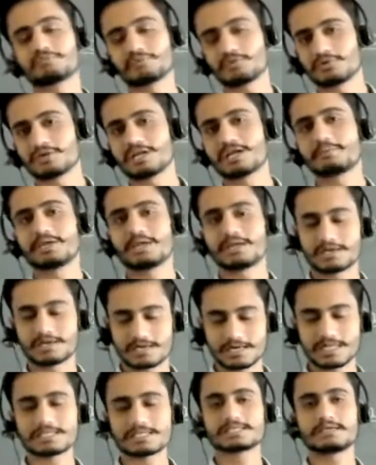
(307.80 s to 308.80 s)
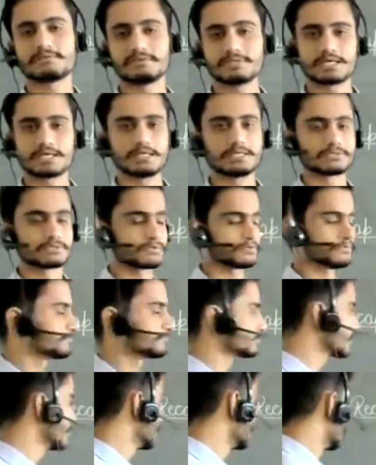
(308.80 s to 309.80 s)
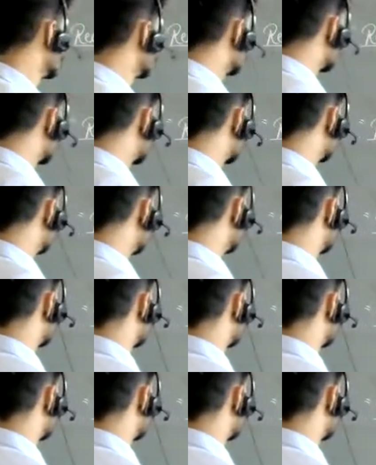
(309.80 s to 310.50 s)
of programming in class 7 class. So